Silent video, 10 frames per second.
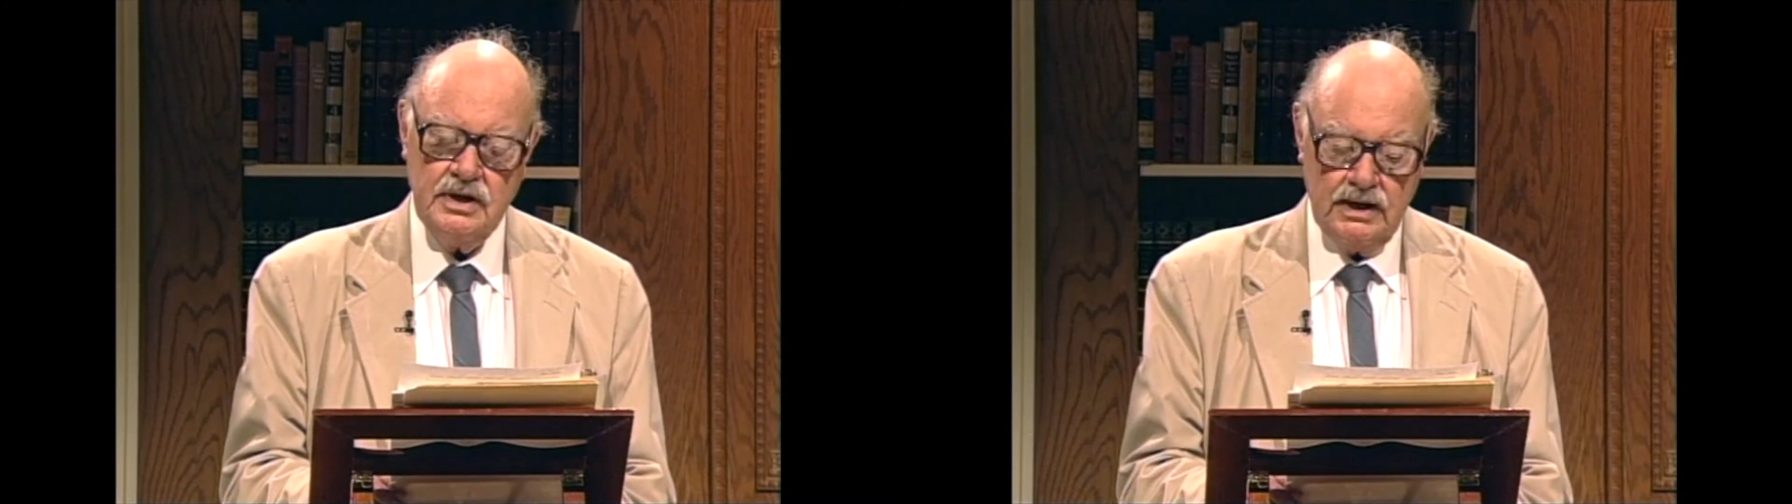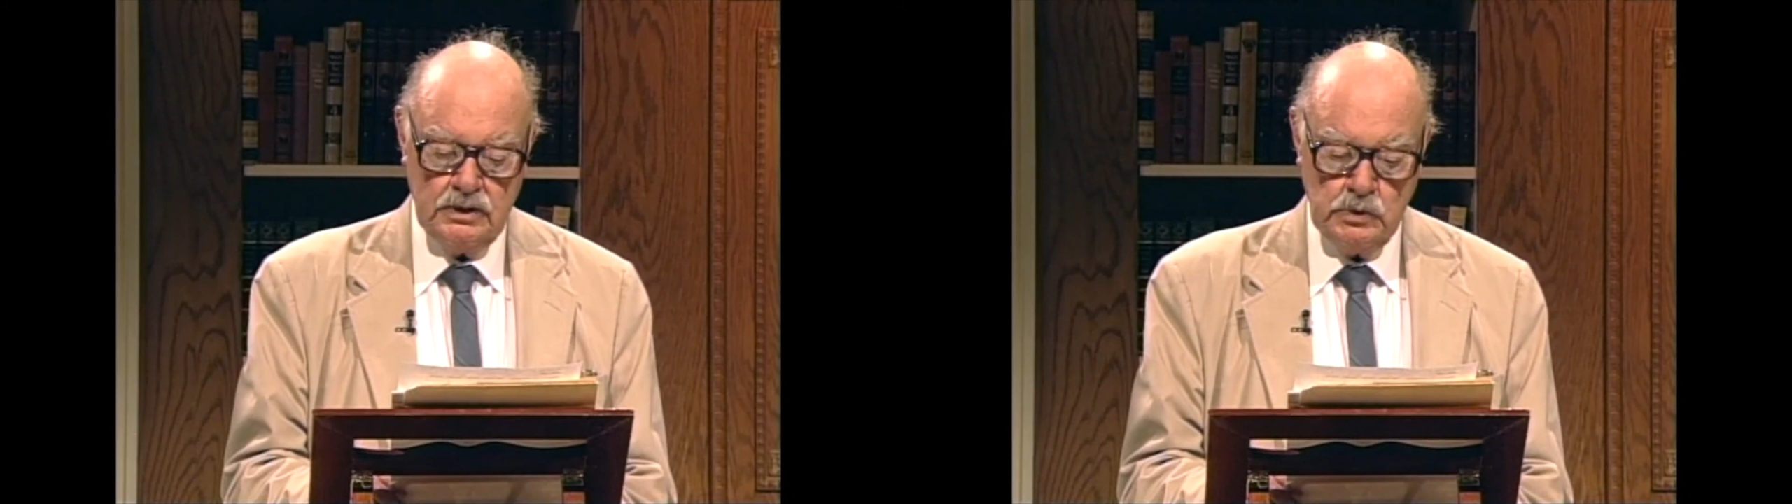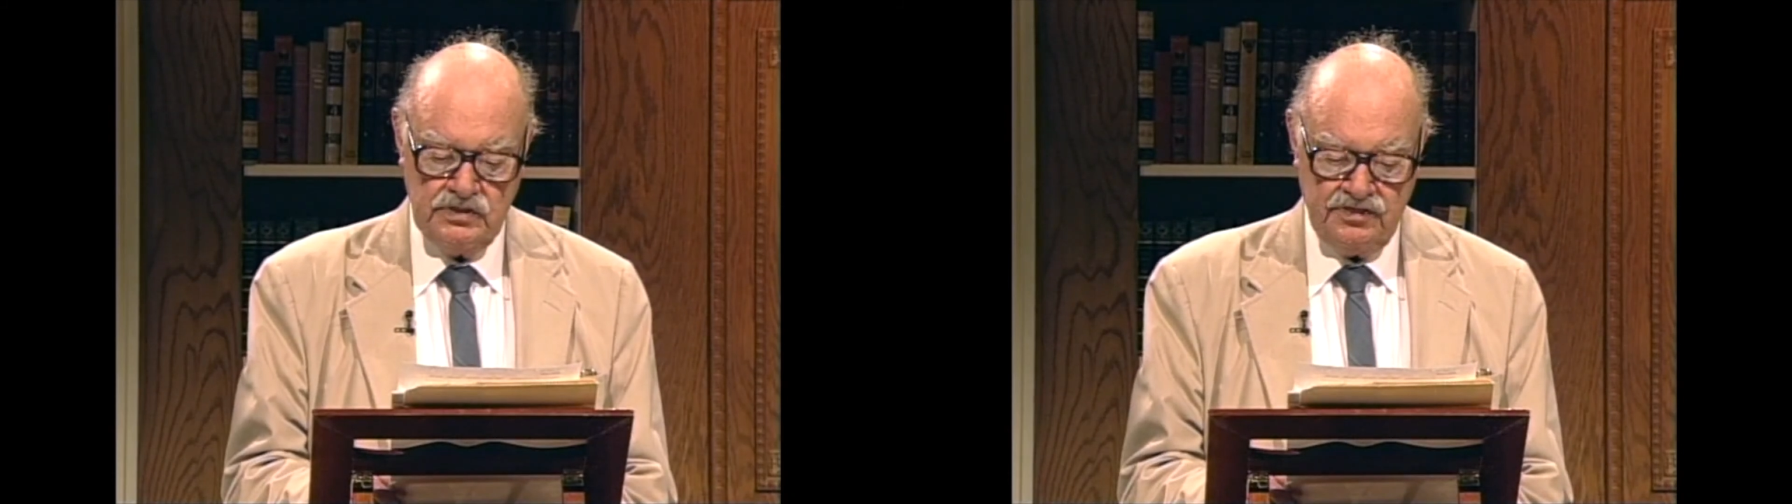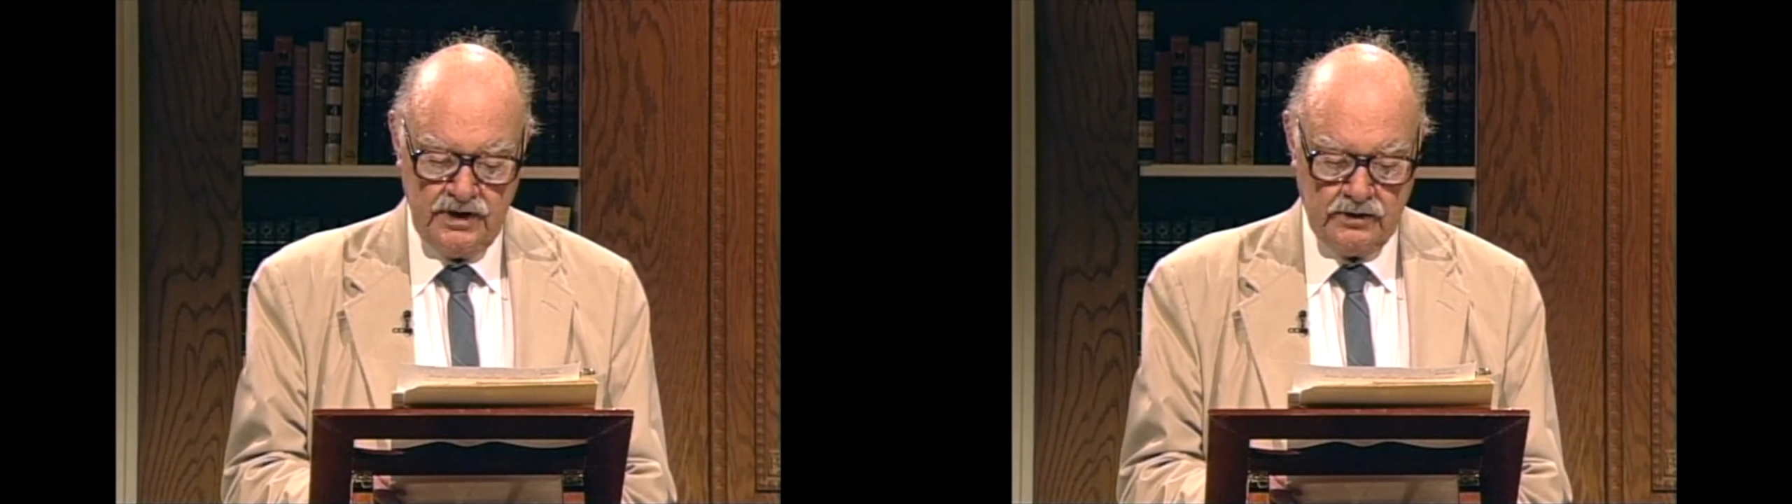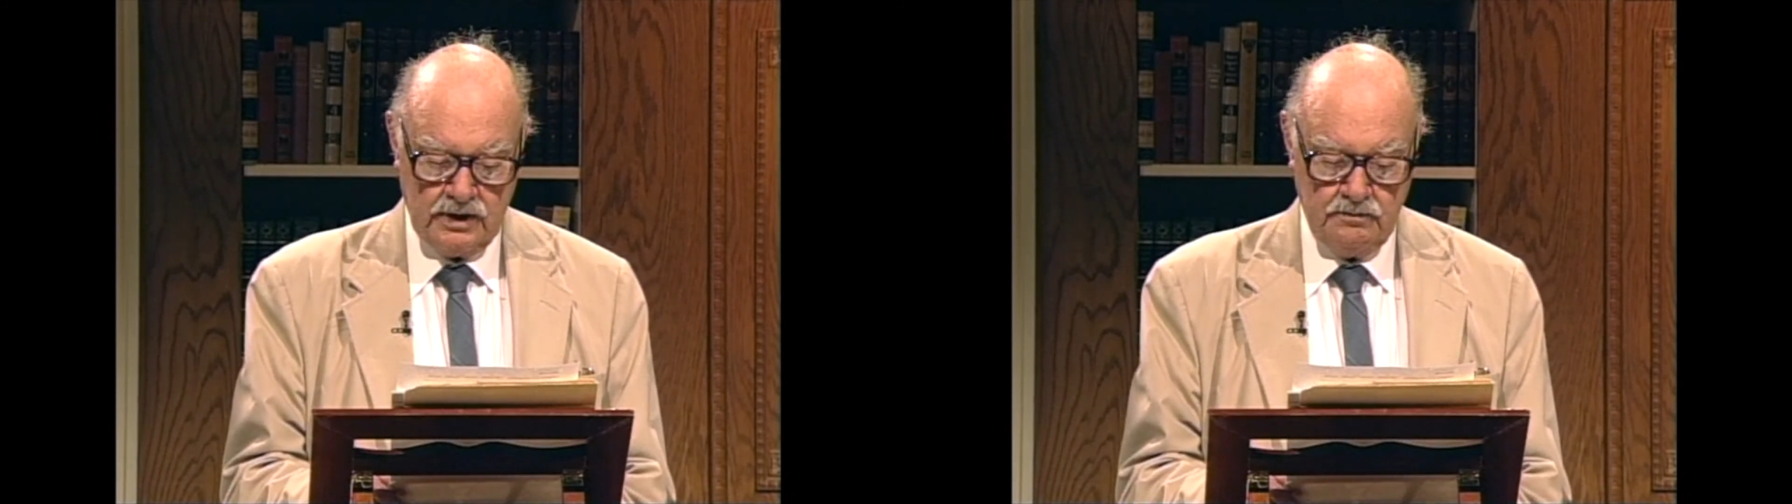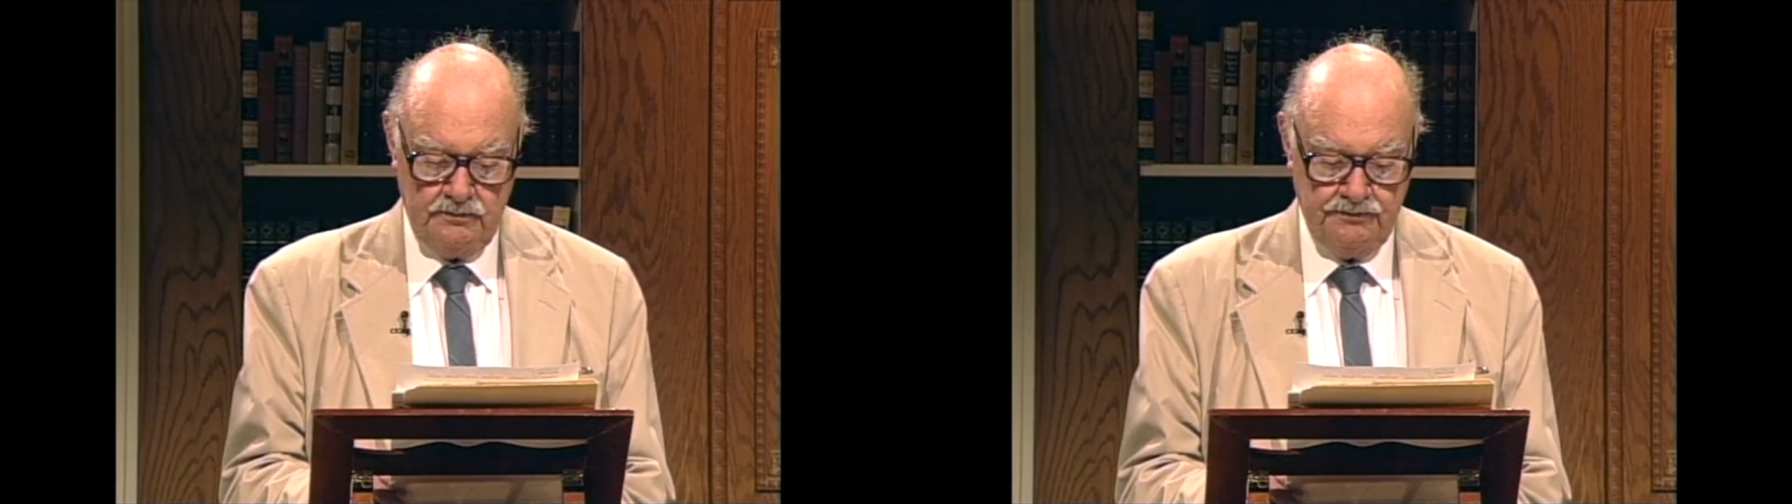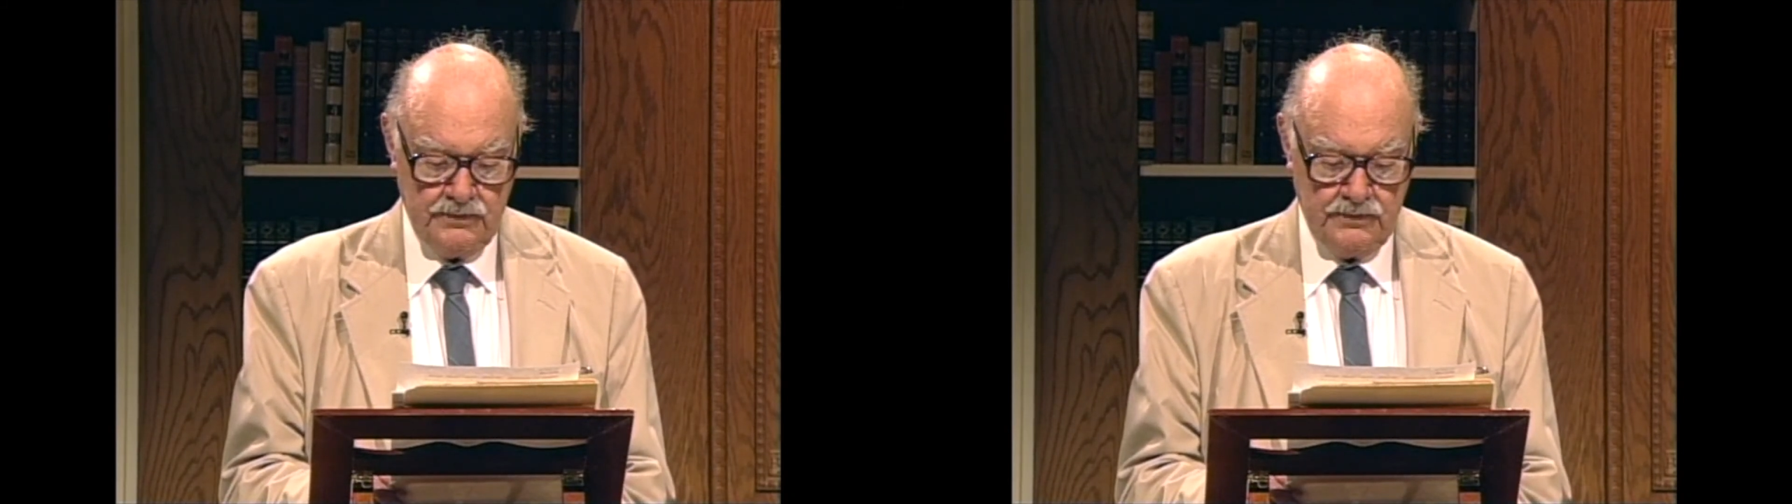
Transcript: into a theorem.